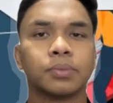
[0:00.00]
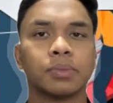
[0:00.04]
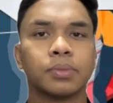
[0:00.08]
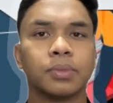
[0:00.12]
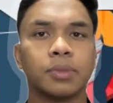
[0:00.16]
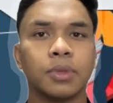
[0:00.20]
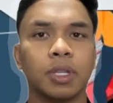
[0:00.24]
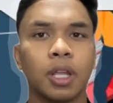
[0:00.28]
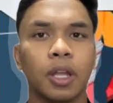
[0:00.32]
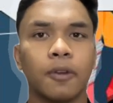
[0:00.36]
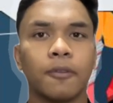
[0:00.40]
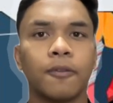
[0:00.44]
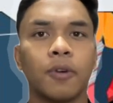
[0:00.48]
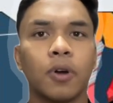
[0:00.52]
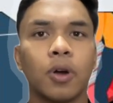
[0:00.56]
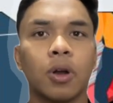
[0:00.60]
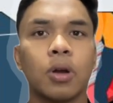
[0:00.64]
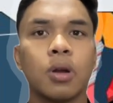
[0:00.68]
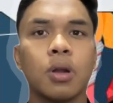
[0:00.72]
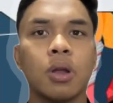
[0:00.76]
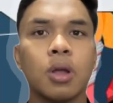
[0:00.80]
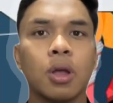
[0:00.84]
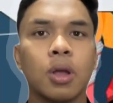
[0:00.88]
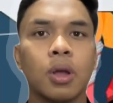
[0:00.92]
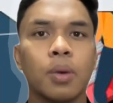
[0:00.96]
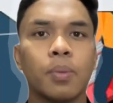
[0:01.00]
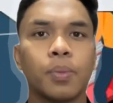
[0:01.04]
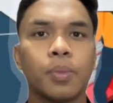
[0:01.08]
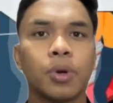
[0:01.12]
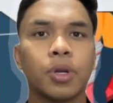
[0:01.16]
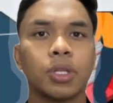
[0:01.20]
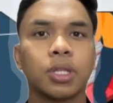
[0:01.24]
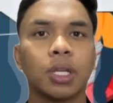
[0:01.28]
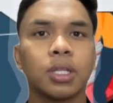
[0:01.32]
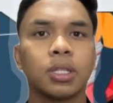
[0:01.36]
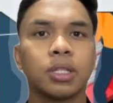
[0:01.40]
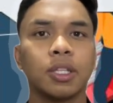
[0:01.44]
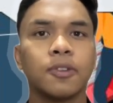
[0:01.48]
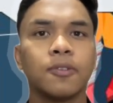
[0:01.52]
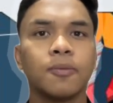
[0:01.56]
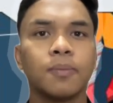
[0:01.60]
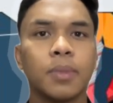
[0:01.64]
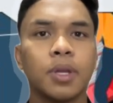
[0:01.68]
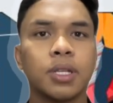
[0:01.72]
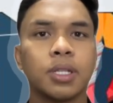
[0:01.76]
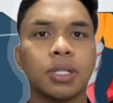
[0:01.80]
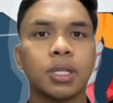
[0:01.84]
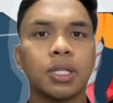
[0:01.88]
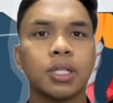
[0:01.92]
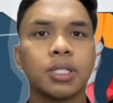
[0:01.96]
Therefore, protective
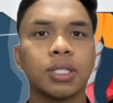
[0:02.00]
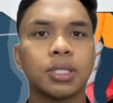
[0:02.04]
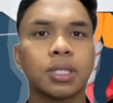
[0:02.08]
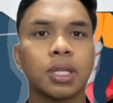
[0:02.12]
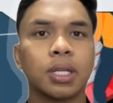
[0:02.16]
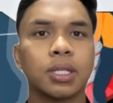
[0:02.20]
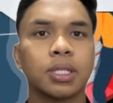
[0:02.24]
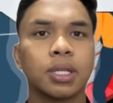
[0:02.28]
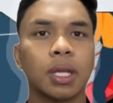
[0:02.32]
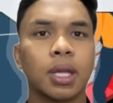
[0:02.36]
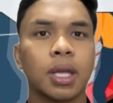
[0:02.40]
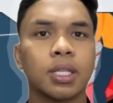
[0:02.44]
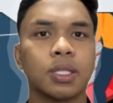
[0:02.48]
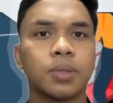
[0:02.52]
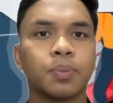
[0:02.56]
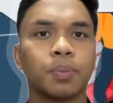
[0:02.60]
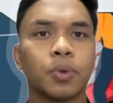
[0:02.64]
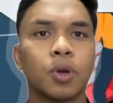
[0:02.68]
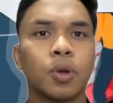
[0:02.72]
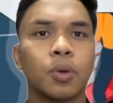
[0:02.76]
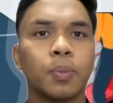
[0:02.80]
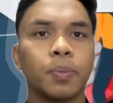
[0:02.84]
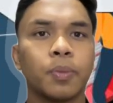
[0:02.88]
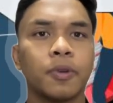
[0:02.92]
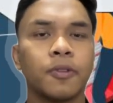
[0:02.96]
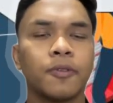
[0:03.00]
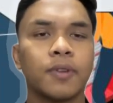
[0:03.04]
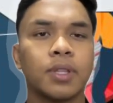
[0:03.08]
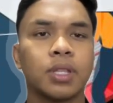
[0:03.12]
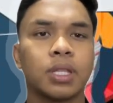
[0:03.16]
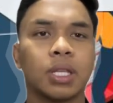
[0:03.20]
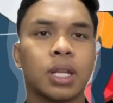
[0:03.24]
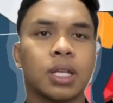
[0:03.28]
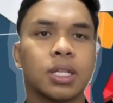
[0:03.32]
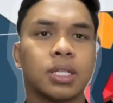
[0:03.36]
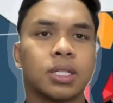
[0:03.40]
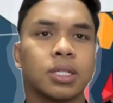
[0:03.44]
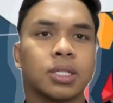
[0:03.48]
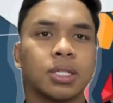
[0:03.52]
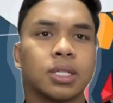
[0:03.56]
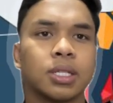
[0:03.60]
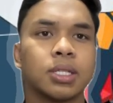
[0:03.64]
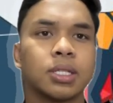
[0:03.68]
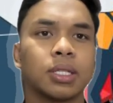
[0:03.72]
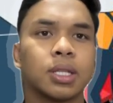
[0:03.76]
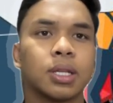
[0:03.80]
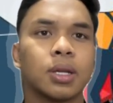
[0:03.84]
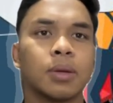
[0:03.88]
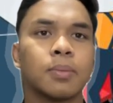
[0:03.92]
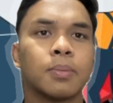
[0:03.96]
measures such as proper ventilation
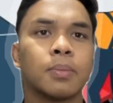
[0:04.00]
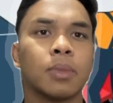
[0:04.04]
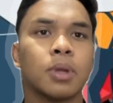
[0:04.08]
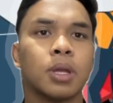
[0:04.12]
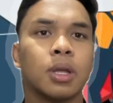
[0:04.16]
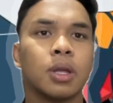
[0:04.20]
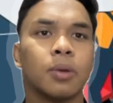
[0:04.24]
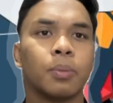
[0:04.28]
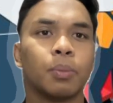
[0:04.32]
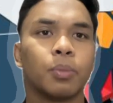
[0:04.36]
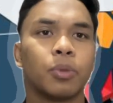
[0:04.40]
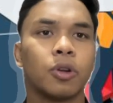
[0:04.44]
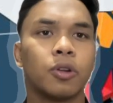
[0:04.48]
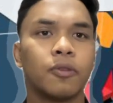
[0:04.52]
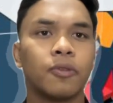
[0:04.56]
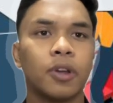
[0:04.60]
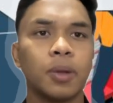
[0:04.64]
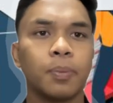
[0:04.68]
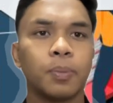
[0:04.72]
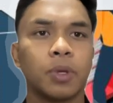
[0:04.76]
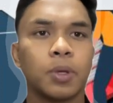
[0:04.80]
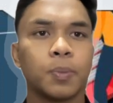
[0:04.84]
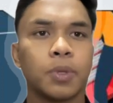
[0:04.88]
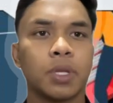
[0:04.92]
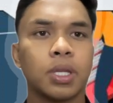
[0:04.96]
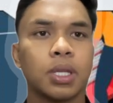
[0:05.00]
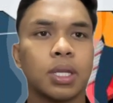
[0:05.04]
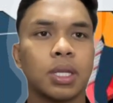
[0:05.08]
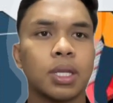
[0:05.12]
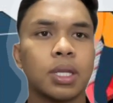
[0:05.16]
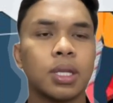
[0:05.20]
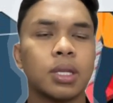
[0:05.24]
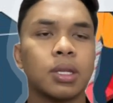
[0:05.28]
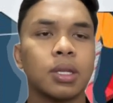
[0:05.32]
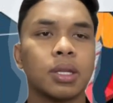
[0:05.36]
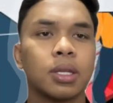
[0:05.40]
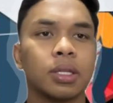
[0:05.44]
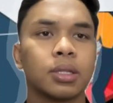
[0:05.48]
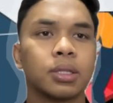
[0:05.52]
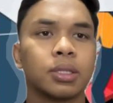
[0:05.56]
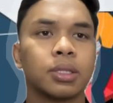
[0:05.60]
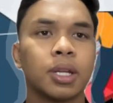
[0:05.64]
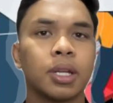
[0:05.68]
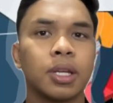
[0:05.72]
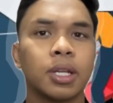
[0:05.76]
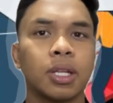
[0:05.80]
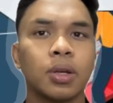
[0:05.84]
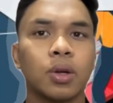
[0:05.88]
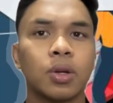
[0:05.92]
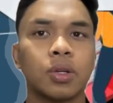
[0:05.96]
system, provide PPE,
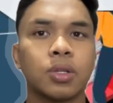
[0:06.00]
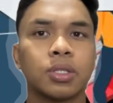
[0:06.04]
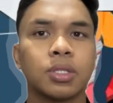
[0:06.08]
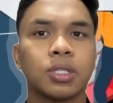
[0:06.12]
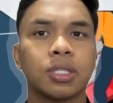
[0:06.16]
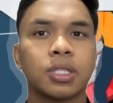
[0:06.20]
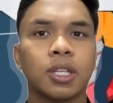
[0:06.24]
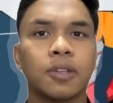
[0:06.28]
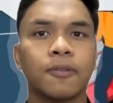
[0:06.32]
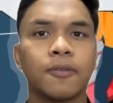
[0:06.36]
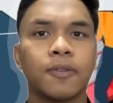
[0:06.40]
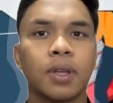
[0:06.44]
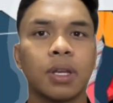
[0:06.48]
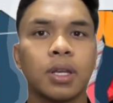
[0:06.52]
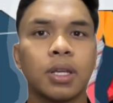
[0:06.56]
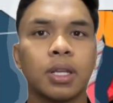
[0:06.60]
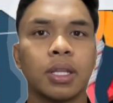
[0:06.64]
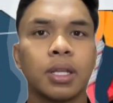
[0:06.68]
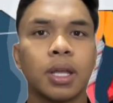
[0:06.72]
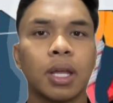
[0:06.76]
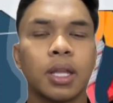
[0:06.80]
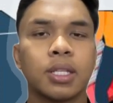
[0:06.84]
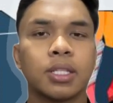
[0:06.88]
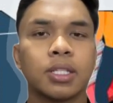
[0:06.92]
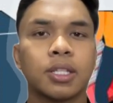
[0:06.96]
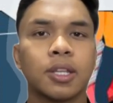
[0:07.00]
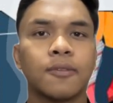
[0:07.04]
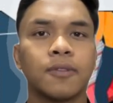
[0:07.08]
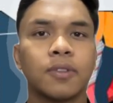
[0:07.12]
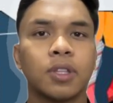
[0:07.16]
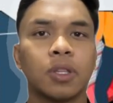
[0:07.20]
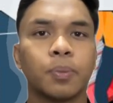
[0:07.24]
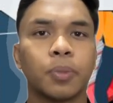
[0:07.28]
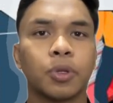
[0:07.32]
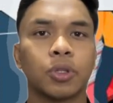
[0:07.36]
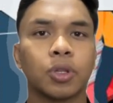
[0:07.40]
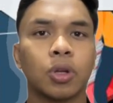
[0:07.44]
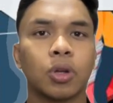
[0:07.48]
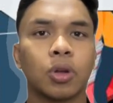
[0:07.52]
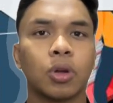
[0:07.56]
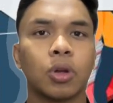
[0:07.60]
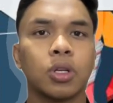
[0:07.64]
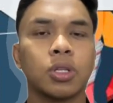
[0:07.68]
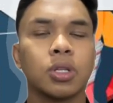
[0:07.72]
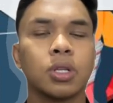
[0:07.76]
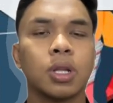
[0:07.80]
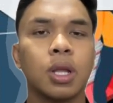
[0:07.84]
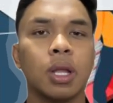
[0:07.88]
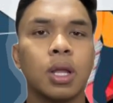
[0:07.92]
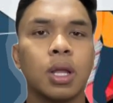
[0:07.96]
training on safe handling and safety
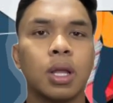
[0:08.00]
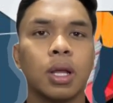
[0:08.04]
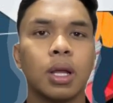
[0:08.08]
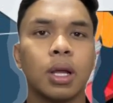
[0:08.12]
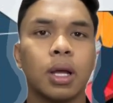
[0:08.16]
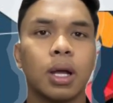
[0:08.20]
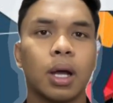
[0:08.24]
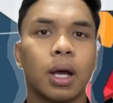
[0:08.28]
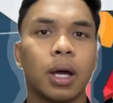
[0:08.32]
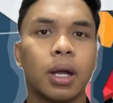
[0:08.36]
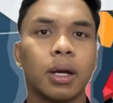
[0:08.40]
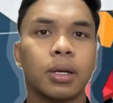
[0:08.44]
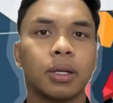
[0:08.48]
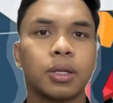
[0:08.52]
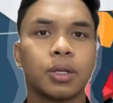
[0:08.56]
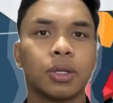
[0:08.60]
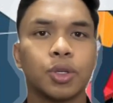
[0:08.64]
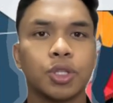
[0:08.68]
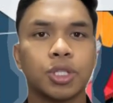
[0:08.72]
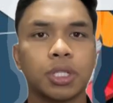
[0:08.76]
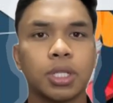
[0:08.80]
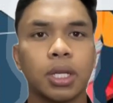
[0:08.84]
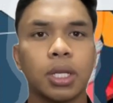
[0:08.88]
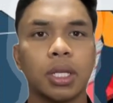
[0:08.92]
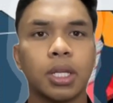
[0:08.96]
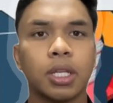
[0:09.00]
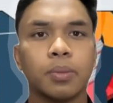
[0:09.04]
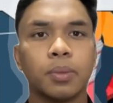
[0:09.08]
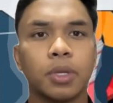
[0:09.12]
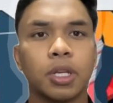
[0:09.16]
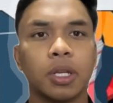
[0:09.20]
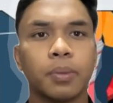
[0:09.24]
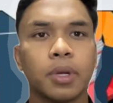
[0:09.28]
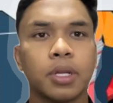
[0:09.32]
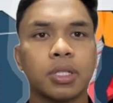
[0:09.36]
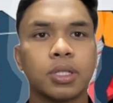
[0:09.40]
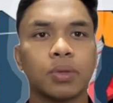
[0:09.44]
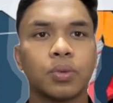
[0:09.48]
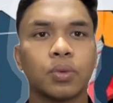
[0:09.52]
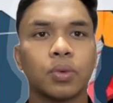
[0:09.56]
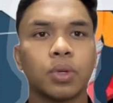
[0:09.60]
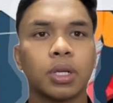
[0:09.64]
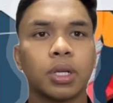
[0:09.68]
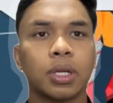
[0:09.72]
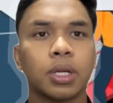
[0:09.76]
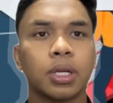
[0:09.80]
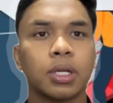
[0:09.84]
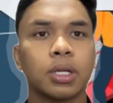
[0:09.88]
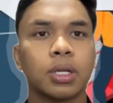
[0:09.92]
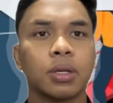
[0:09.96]
protocol are crucial in minimizing
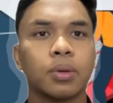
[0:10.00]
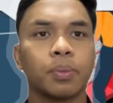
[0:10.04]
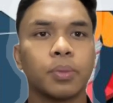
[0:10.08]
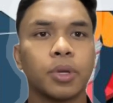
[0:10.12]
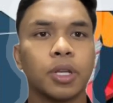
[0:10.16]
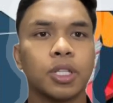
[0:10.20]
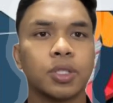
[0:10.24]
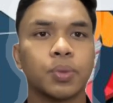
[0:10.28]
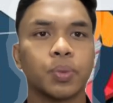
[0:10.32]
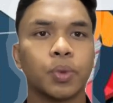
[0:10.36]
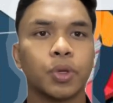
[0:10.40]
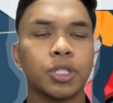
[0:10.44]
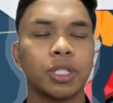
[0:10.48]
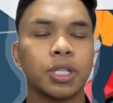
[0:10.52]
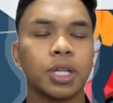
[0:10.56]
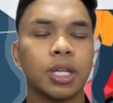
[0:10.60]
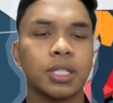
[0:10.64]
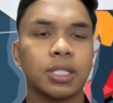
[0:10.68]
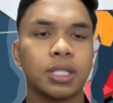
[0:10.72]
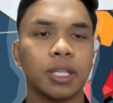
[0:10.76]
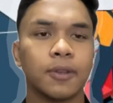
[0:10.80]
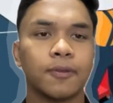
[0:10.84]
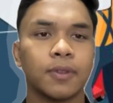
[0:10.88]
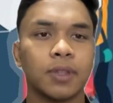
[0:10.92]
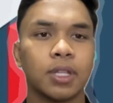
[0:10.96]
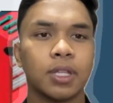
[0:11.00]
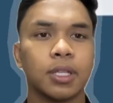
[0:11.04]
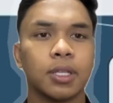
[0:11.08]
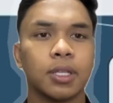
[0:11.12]
worker exposure and safety.